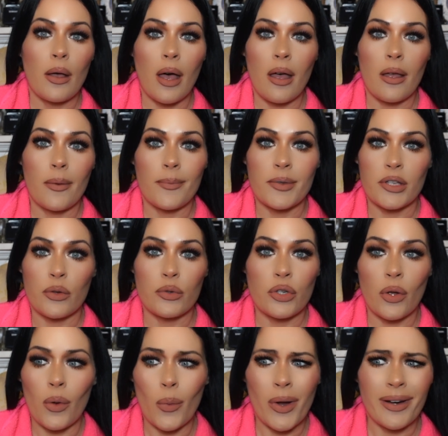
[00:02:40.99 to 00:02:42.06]
Um, so
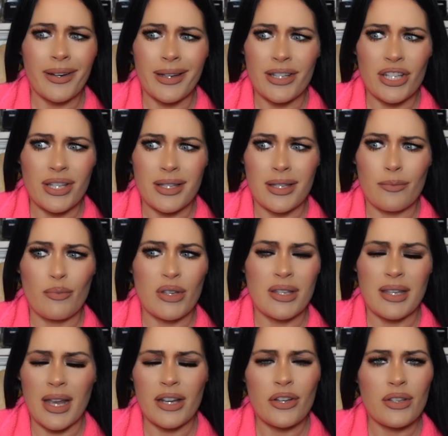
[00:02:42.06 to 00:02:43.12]
don't worry, just be
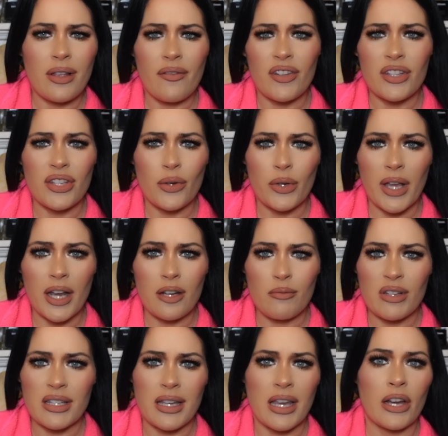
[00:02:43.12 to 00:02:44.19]
say to yourself, it's okay to
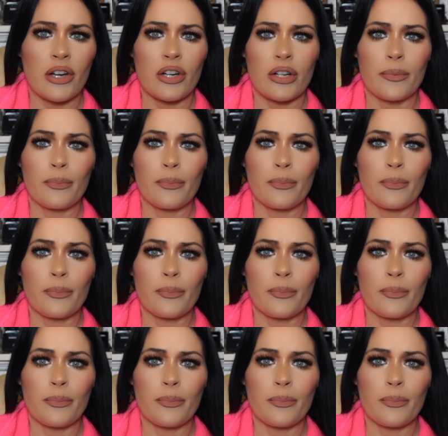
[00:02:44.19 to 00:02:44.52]
be scared.